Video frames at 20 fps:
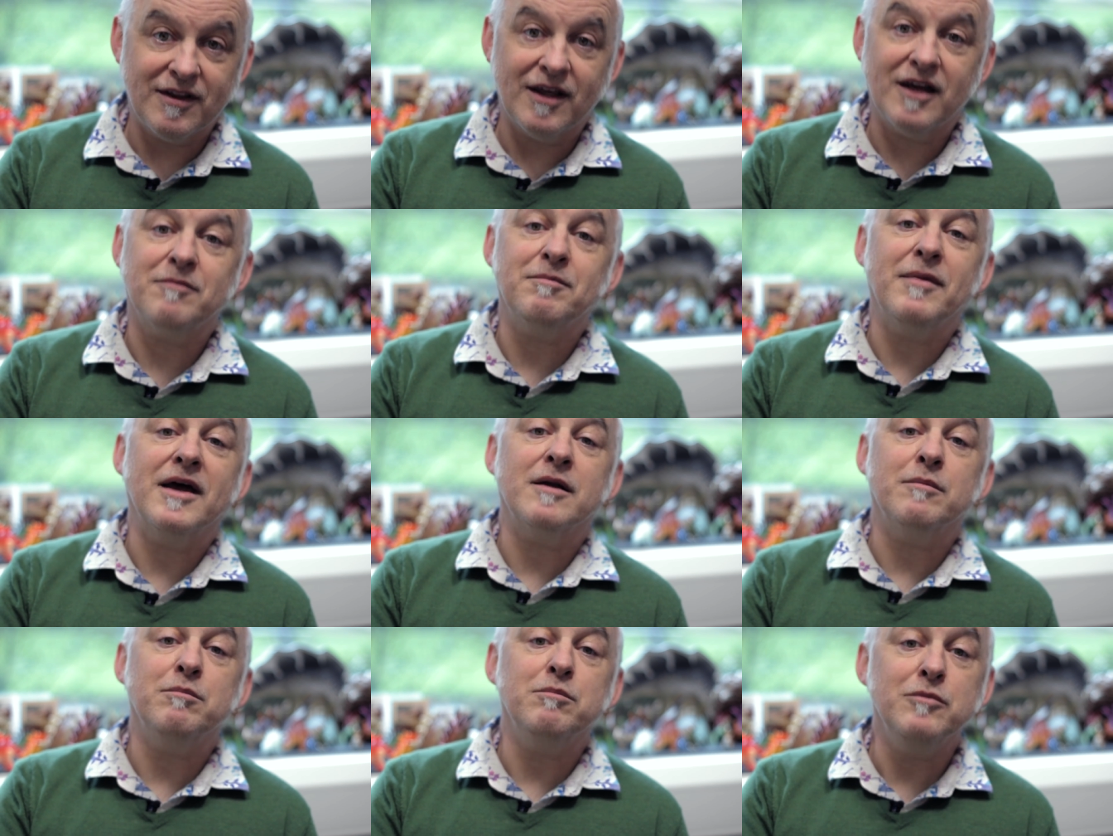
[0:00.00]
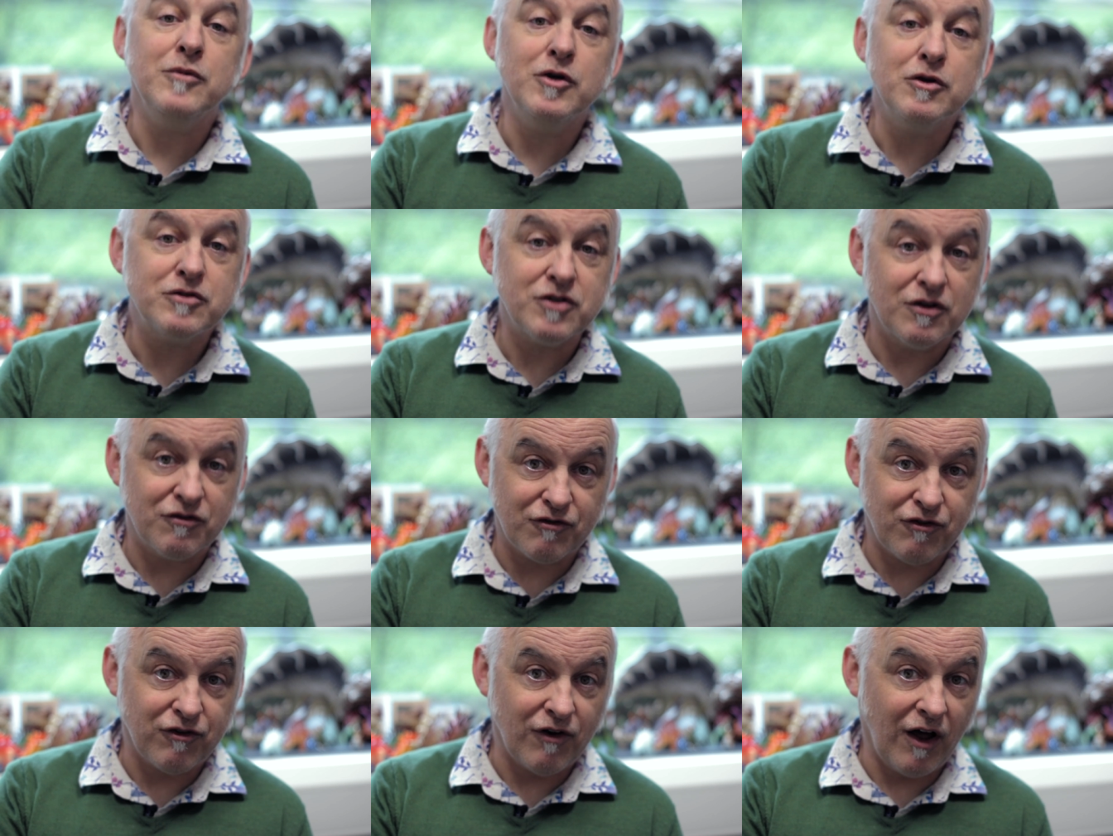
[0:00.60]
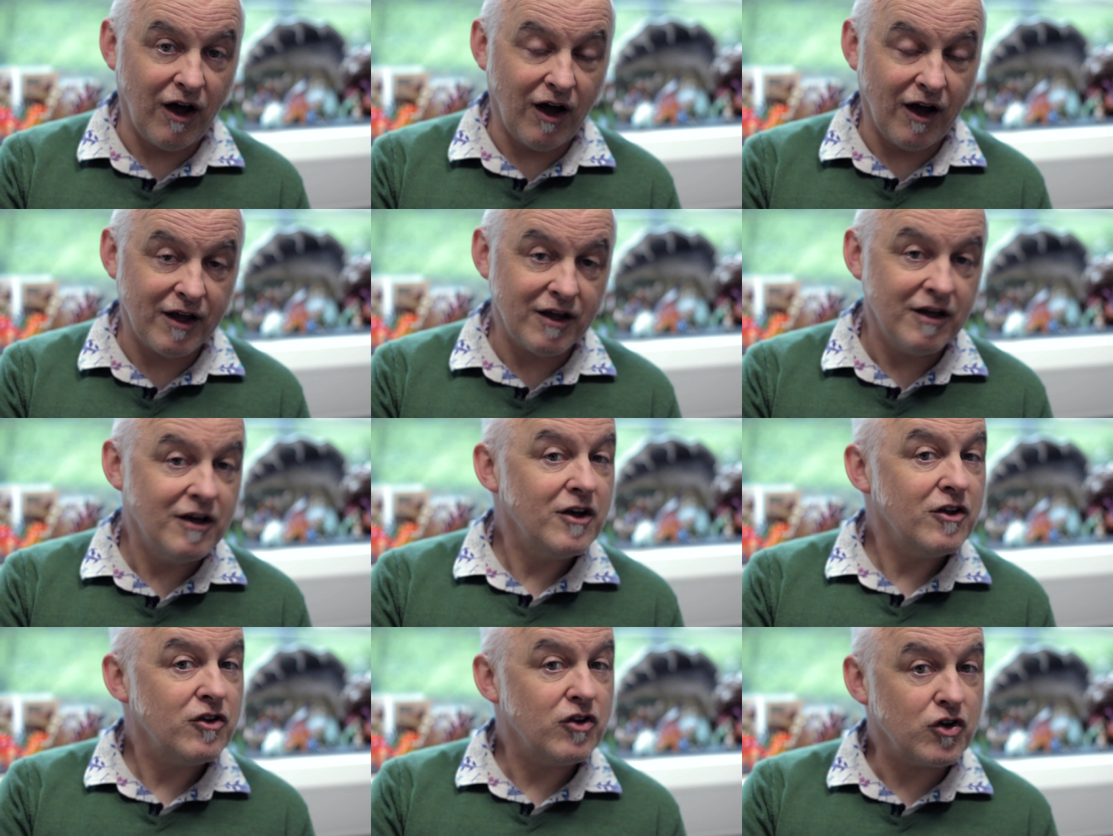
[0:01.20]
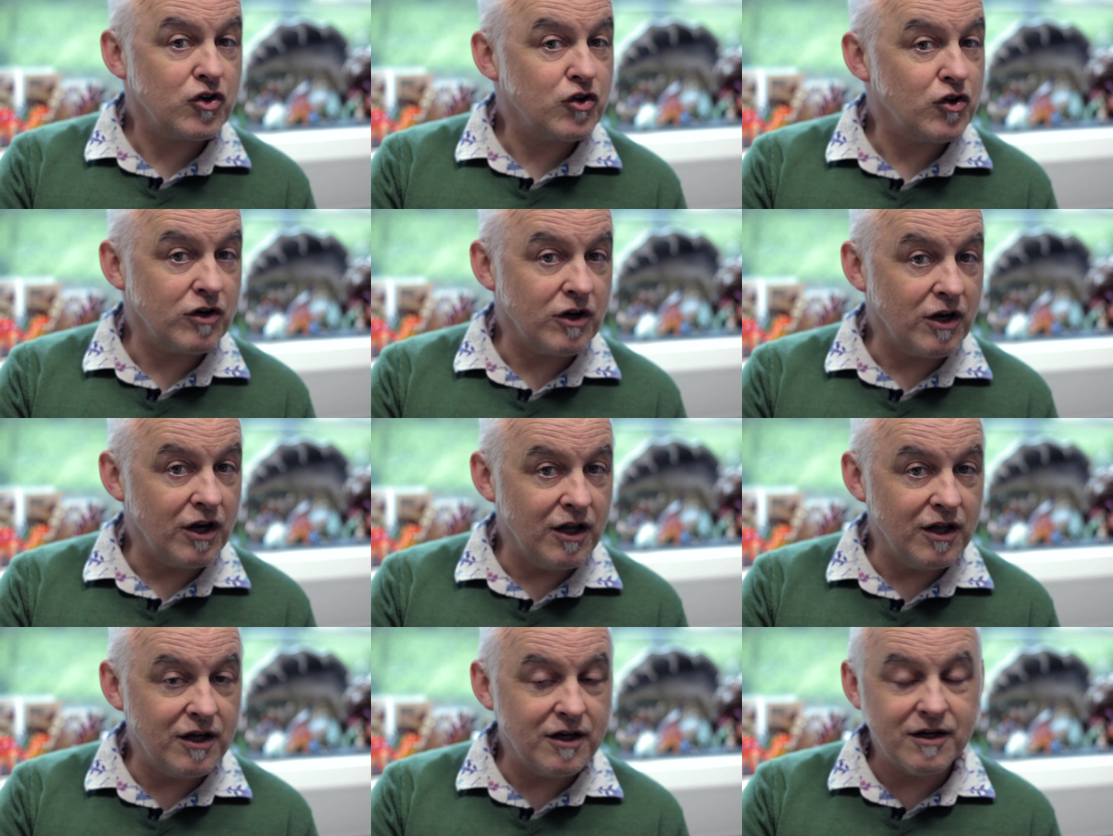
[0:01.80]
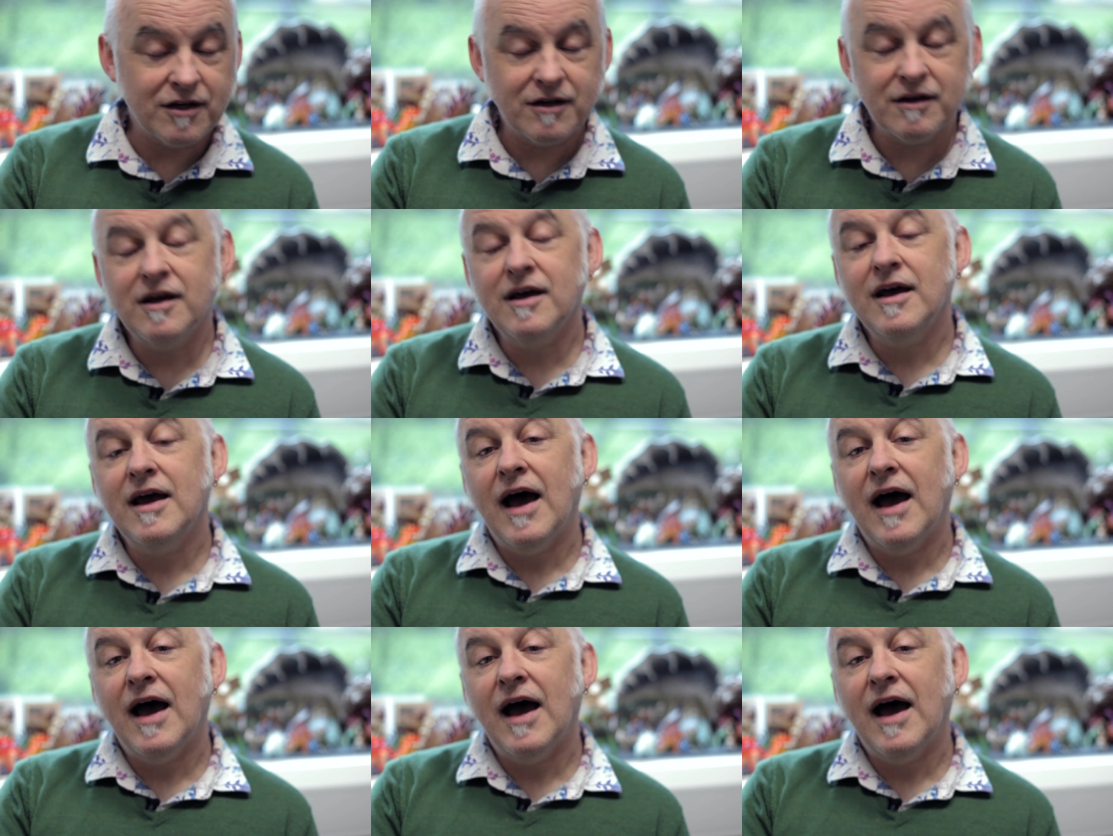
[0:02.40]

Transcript: They had made a mutant fly that couldn't learn.